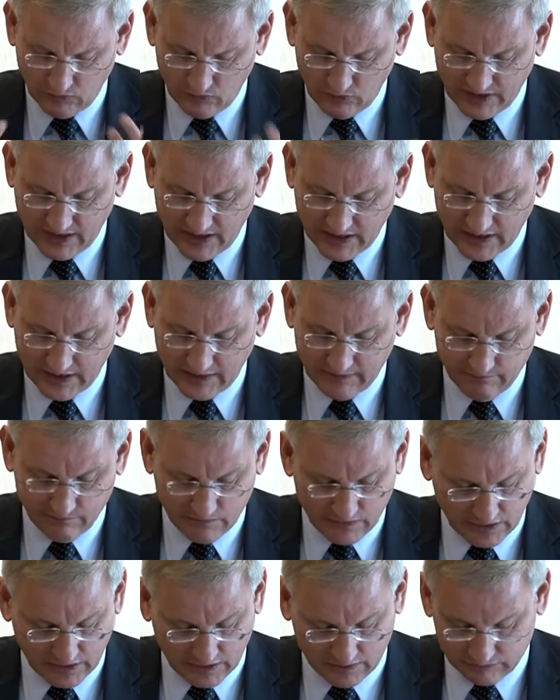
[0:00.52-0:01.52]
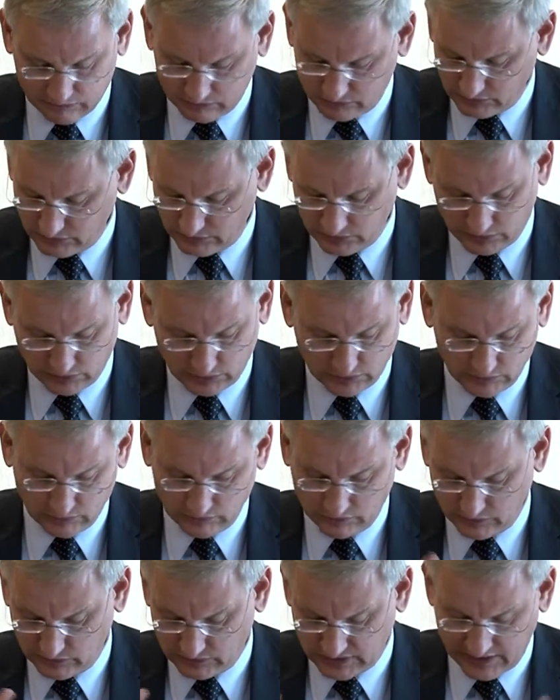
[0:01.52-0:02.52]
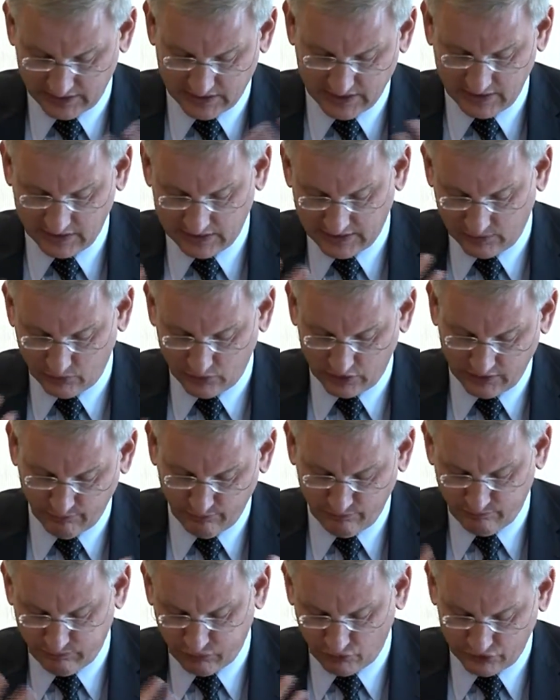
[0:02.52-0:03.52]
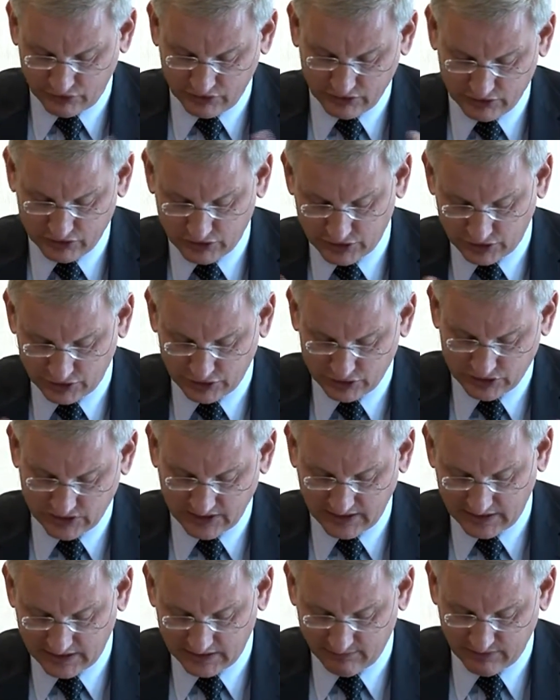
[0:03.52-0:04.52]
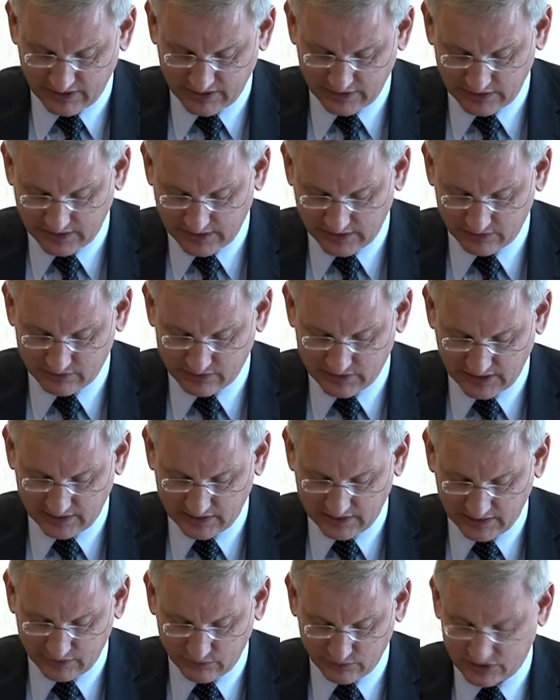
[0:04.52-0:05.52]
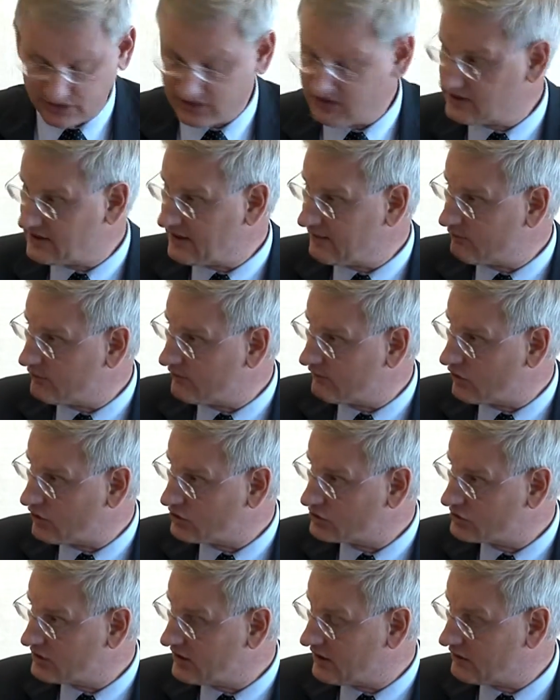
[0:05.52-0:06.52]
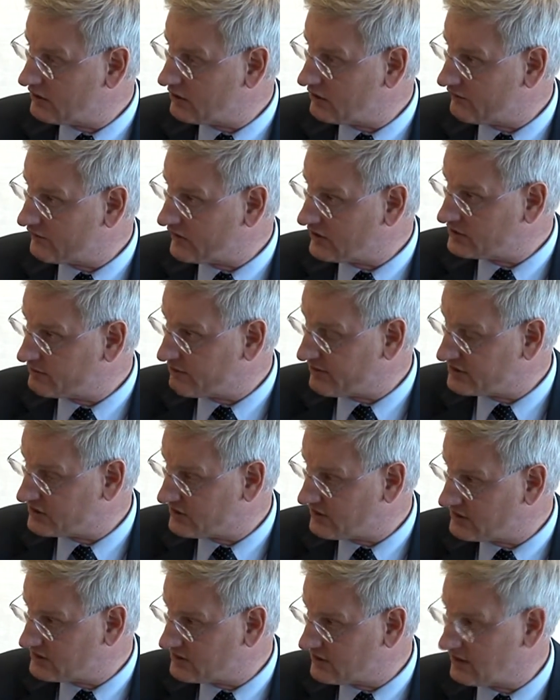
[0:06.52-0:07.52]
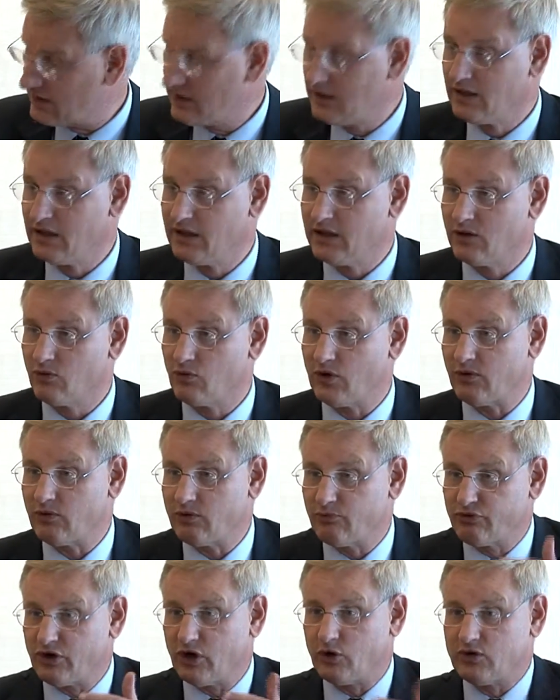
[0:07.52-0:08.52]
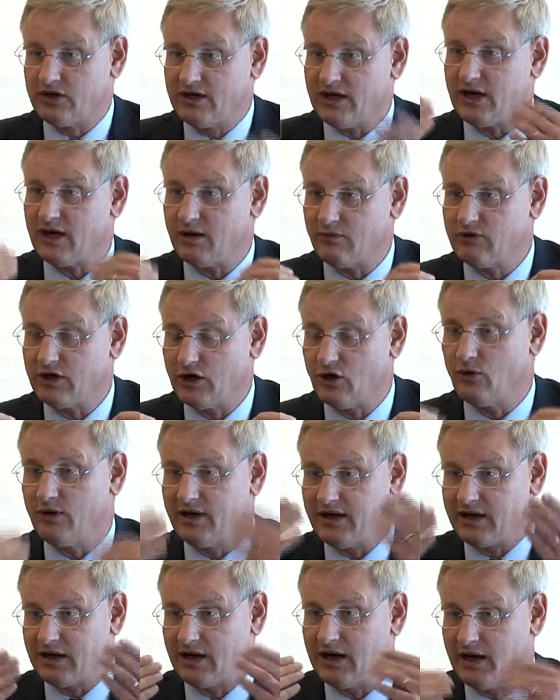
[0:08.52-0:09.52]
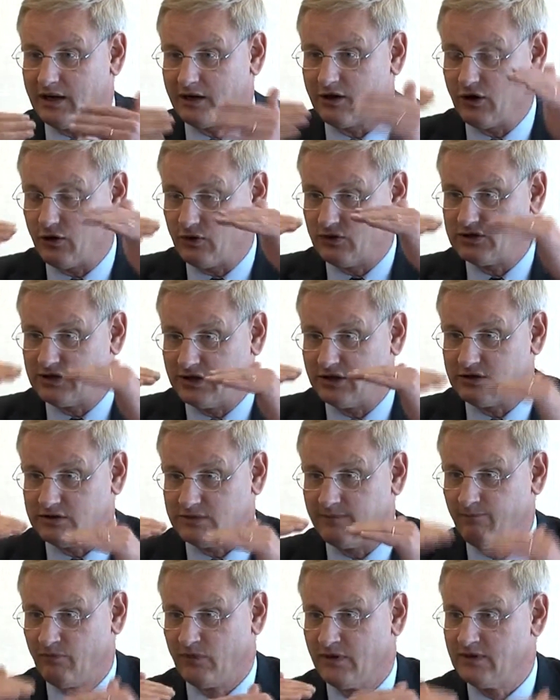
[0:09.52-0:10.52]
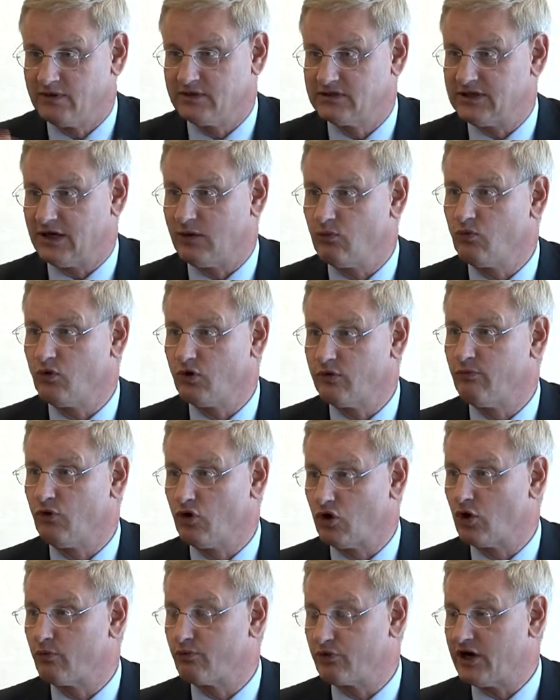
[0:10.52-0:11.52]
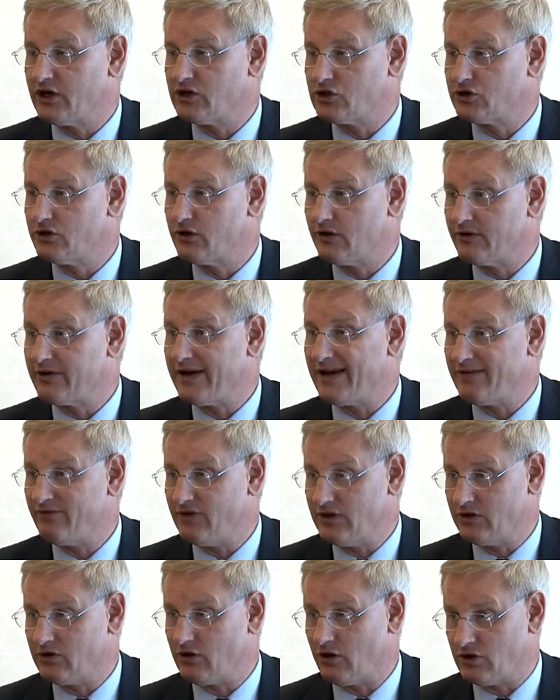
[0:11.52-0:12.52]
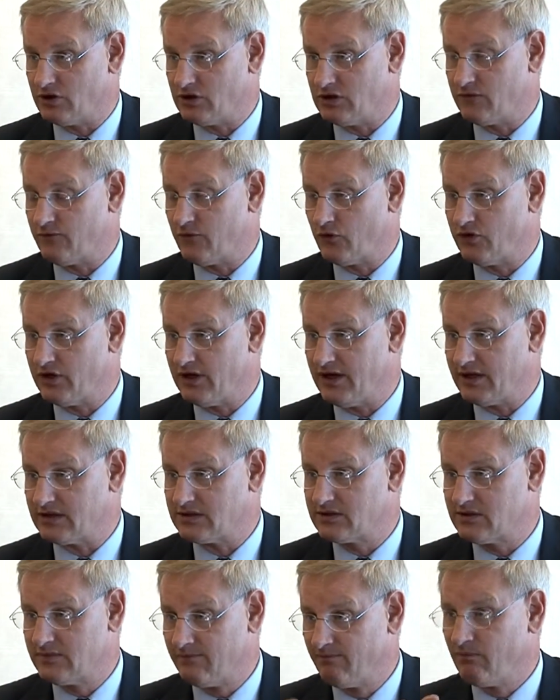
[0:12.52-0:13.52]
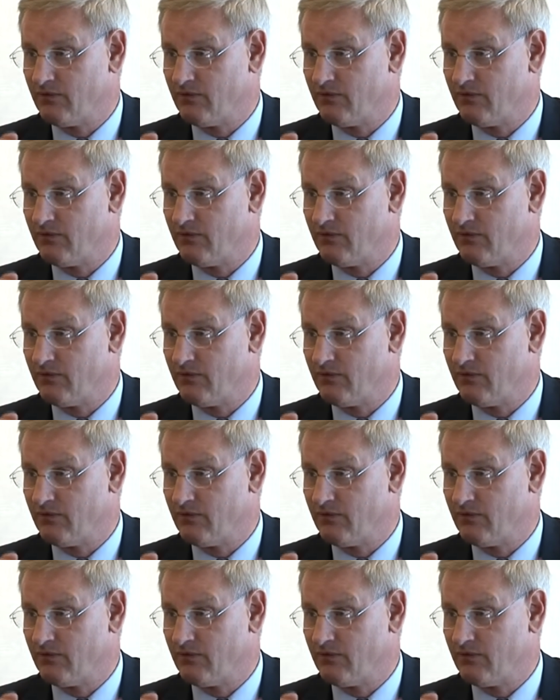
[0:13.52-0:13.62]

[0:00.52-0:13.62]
we have, I think there were important decisions taken by the Council, I think it was in December of last year under the French presidency, where we broke down the old headline goals into somewhat more operationally relevant targets for the next